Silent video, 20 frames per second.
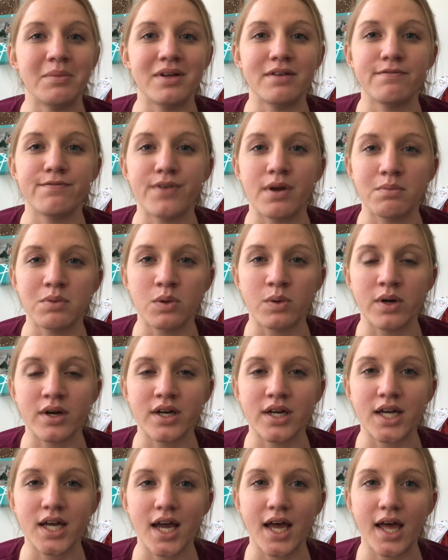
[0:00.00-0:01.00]
In
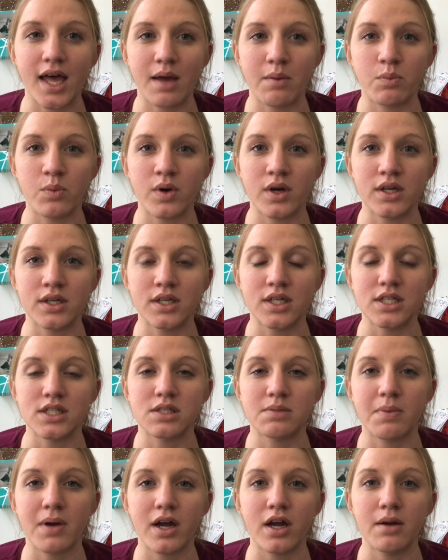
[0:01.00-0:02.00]
February I had one
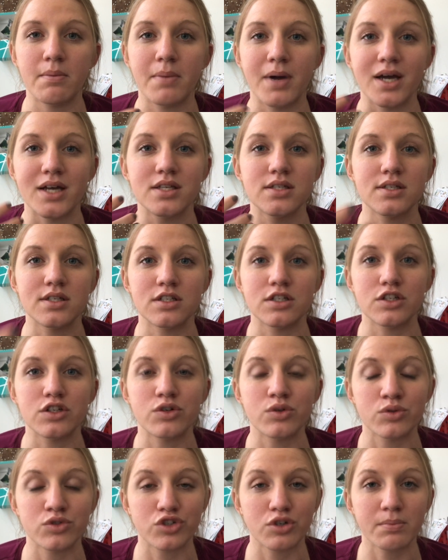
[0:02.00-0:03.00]
inspired by Cindy
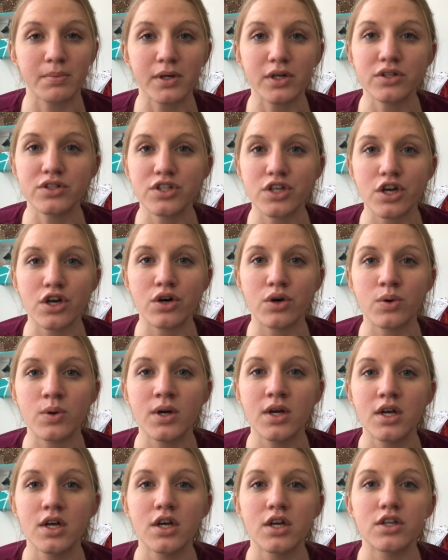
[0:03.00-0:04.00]
Gunter-Baldo.
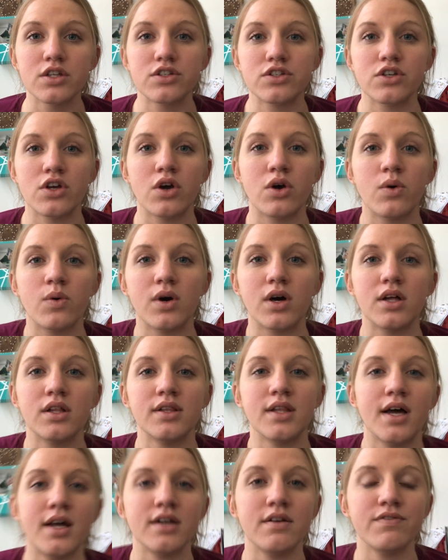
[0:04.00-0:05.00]
So a
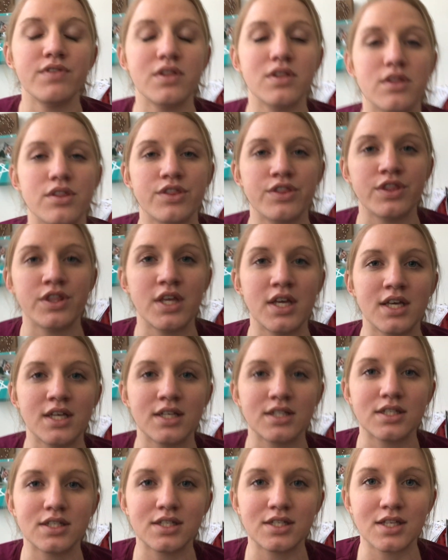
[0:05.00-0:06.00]
lot of
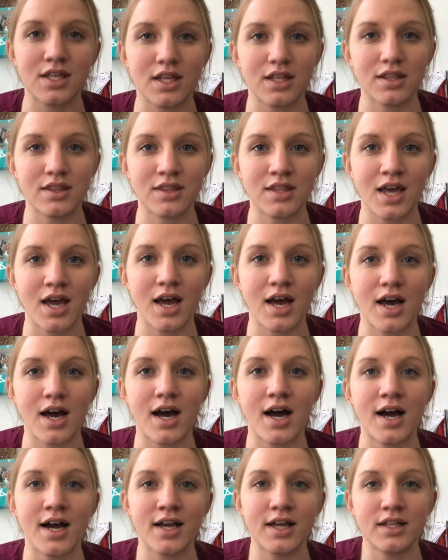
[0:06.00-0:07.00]
things that
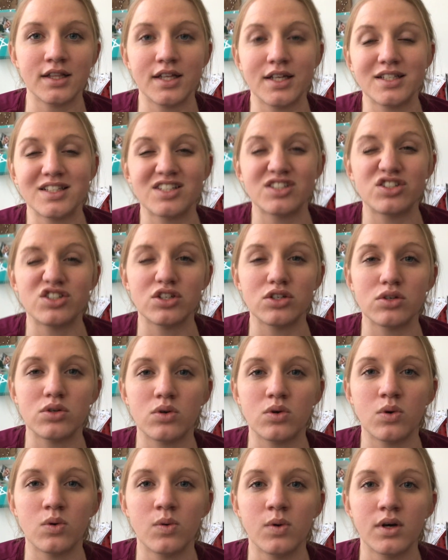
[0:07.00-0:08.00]
I like to
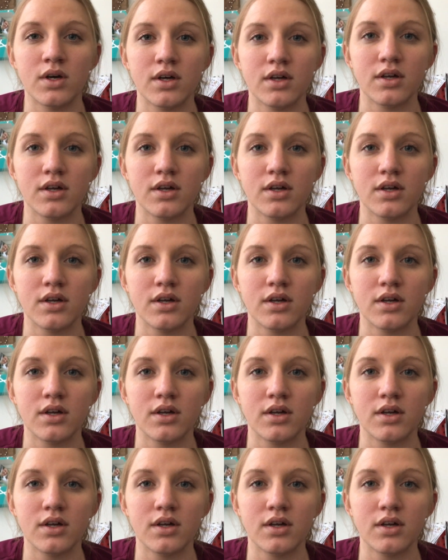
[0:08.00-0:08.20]
do